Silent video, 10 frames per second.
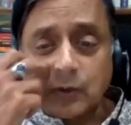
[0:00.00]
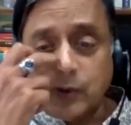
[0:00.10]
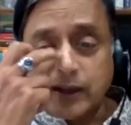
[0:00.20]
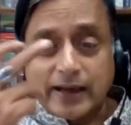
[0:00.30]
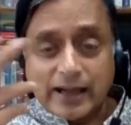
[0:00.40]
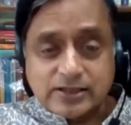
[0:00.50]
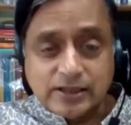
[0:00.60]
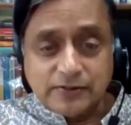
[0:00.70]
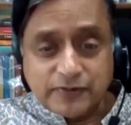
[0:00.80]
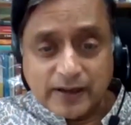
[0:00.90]
we can
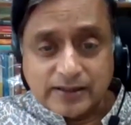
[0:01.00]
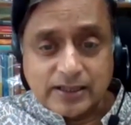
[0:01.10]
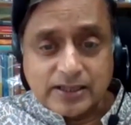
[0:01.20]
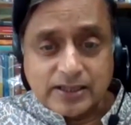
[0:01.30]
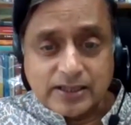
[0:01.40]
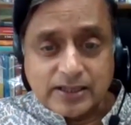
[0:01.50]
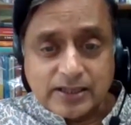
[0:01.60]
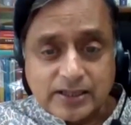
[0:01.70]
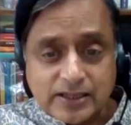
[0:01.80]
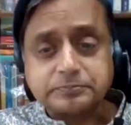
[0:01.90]
actually fight this
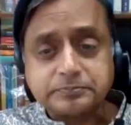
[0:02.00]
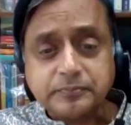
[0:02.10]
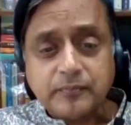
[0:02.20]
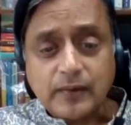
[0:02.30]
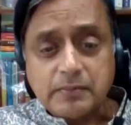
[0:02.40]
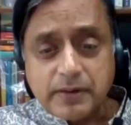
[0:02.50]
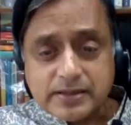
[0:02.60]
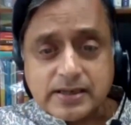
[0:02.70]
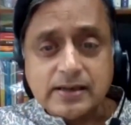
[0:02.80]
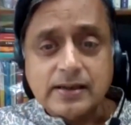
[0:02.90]
battle
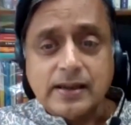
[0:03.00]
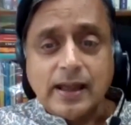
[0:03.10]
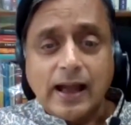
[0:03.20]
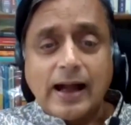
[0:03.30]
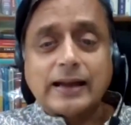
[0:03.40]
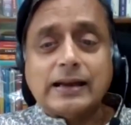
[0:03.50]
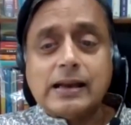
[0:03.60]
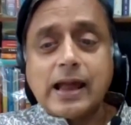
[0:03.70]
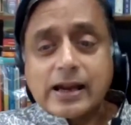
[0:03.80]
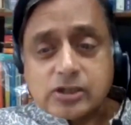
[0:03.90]
better. I'd
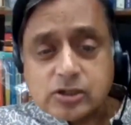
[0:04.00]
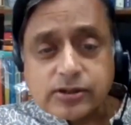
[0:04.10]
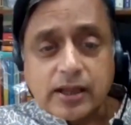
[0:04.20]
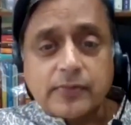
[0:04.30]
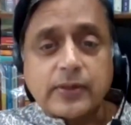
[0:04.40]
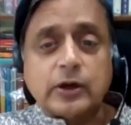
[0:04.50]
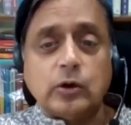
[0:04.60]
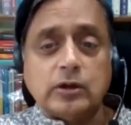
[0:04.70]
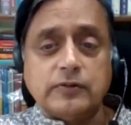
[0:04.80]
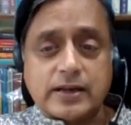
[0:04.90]
like to think that
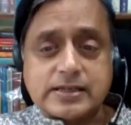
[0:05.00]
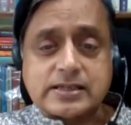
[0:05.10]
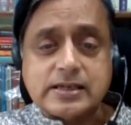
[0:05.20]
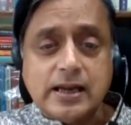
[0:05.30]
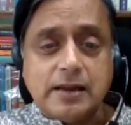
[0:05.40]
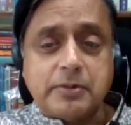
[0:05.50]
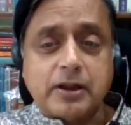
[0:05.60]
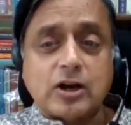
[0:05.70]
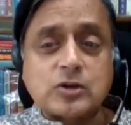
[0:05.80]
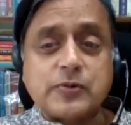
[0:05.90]
all of us,
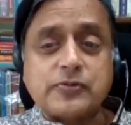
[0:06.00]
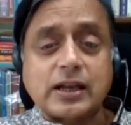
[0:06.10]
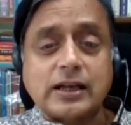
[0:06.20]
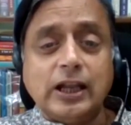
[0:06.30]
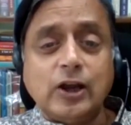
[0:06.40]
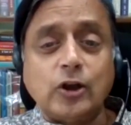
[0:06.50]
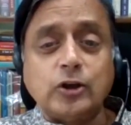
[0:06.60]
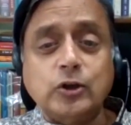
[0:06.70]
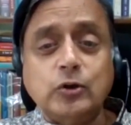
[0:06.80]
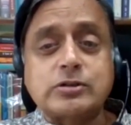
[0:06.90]
because we've suddenly
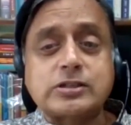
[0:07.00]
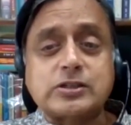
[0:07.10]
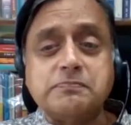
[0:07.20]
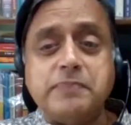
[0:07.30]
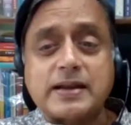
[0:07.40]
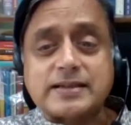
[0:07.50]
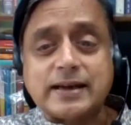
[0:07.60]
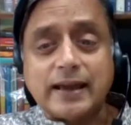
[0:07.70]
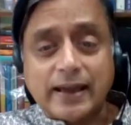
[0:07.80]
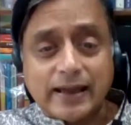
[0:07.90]
got used to
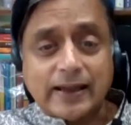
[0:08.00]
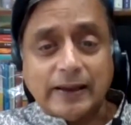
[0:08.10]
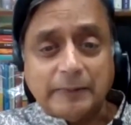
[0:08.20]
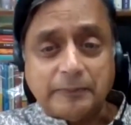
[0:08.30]
better air,